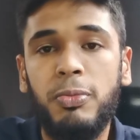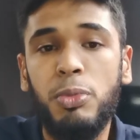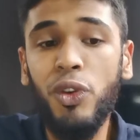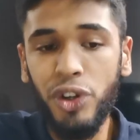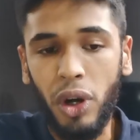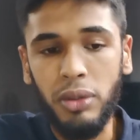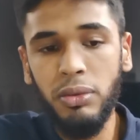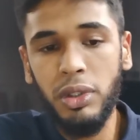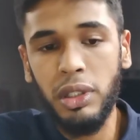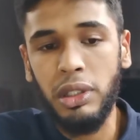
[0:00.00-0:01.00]
moving
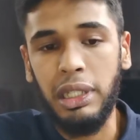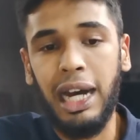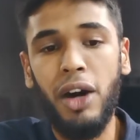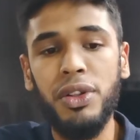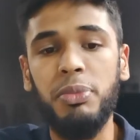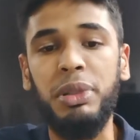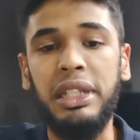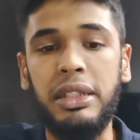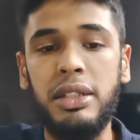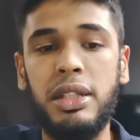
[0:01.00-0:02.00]
on, now the
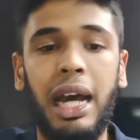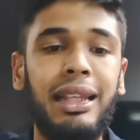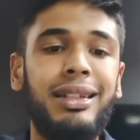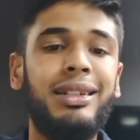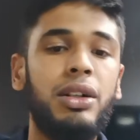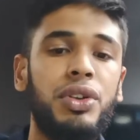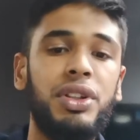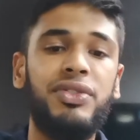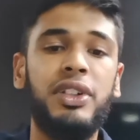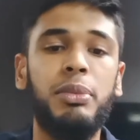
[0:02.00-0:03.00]
beans undergo
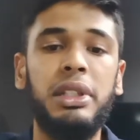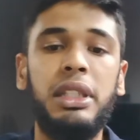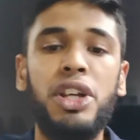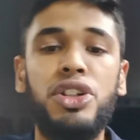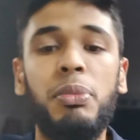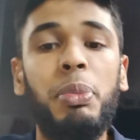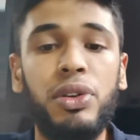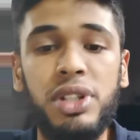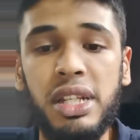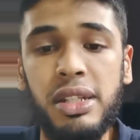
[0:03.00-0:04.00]
the fermentation
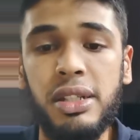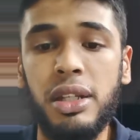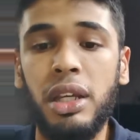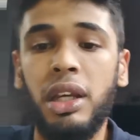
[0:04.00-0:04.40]
process.